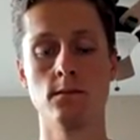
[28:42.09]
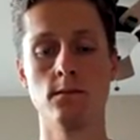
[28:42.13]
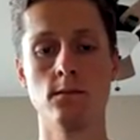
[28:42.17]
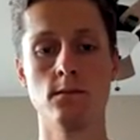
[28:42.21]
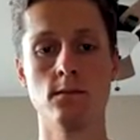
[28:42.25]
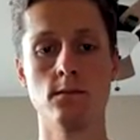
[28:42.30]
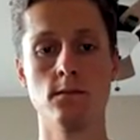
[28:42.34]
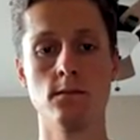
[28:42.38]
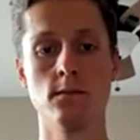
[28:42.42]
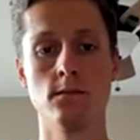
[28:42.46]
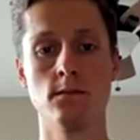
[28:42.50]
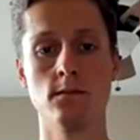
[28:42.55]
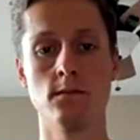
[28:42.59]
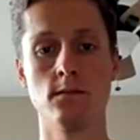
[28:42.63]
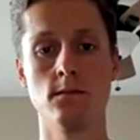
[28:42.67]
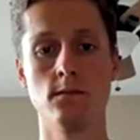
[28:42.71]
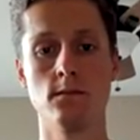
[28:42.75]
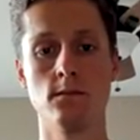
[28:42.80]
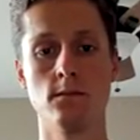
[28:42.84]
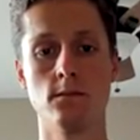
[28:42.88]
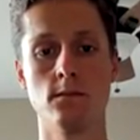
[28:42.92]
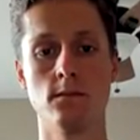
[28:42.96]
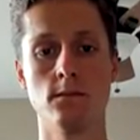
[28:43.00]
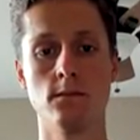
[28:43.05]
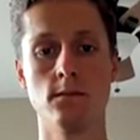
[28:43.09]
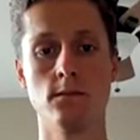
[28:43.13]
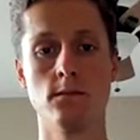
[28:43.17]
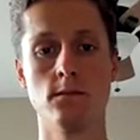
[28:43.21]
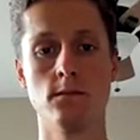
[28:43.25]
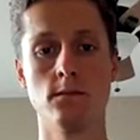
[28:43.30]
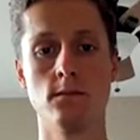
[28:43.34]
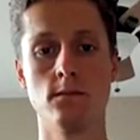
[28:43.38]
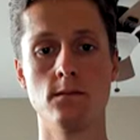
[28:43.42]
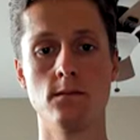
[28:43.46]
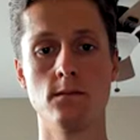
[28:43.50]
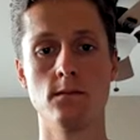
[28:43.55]

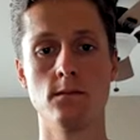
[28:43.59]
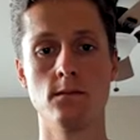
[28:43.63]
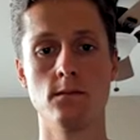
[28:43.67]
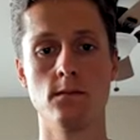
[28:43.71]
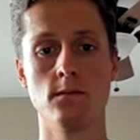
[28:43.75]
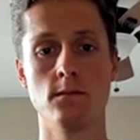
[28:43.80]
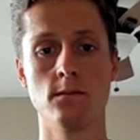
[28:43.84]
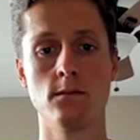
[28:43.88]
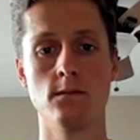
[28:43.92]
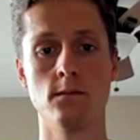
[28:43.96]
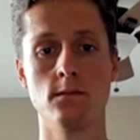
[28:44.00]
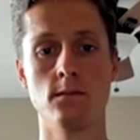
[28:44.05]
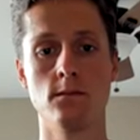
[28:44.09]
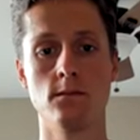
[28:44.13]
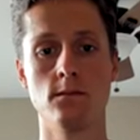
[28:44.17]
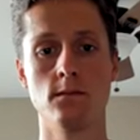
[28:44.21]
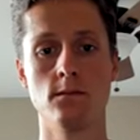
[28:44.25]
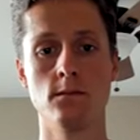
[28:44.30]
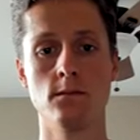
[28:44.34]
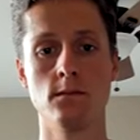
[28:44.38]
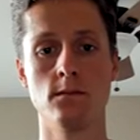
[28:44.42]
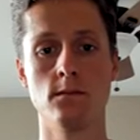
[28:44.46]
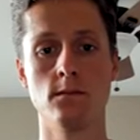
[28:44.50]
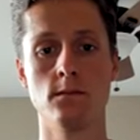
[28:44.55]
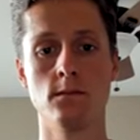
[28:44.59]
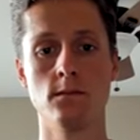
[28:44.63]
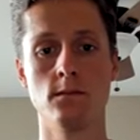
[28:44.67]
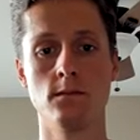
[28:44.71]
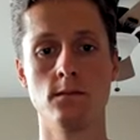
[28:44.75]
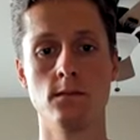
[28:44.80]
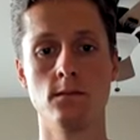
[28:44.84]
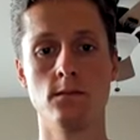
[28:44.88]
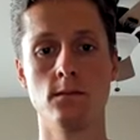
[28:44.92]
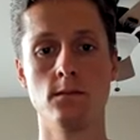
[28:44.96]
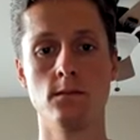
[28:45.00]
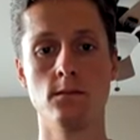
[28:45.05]

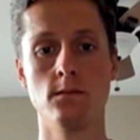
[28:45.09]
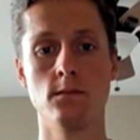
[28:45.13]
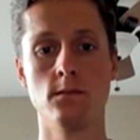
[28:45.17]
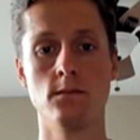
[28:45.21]
The person shown says nothing.